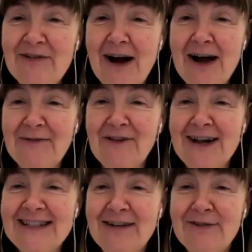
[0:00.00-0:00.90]
I've
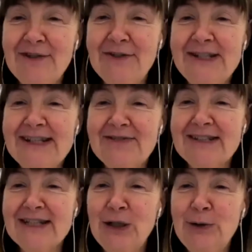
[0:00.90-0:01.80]
tried to have a New Year's
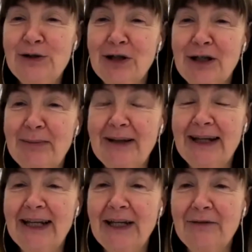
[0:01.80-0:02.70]
resolution at the
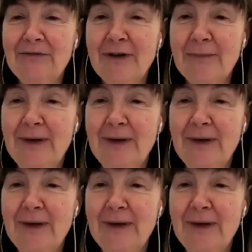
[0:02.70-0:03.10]
beginning of